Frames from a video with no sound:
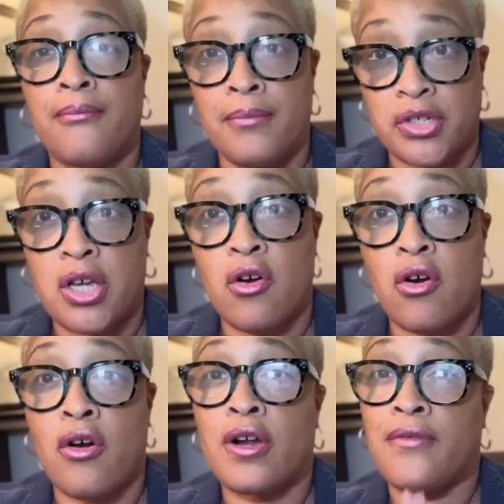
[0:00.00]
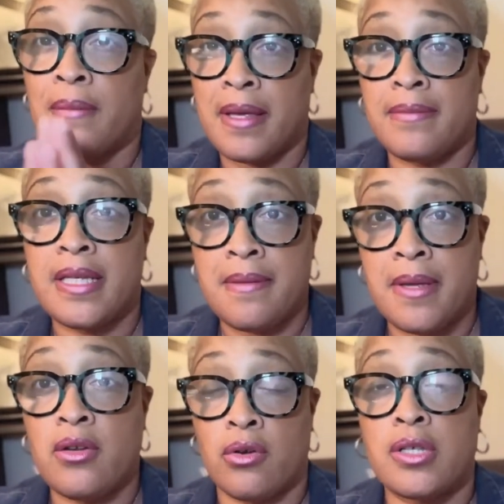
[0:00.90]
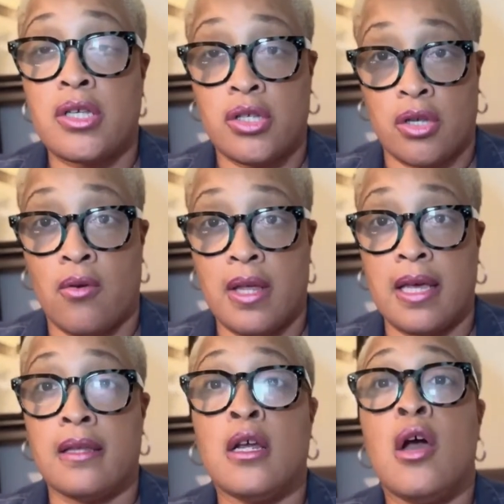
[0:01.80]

Michelle Carter from MCB Nurse Consultant,